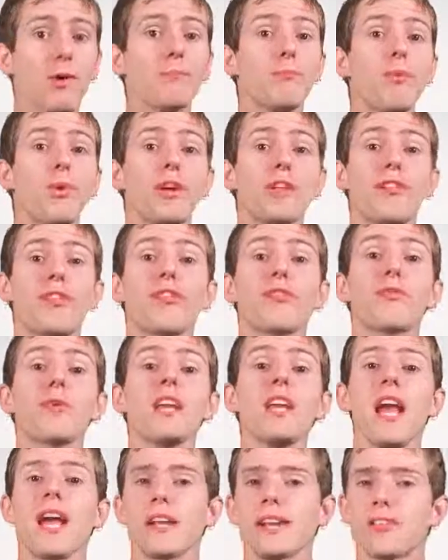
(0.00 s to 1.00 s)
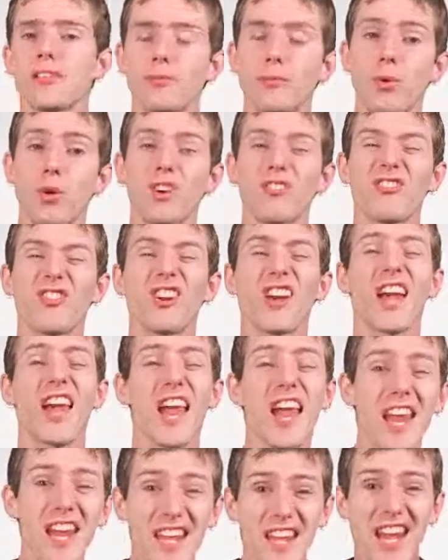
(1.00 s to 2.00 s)
1.3 adding support for
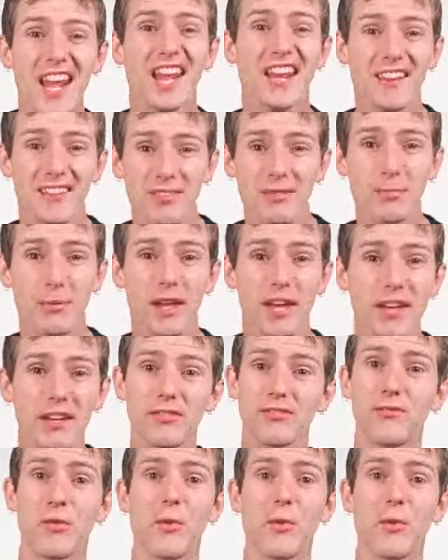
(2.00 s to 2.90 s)
8K displays,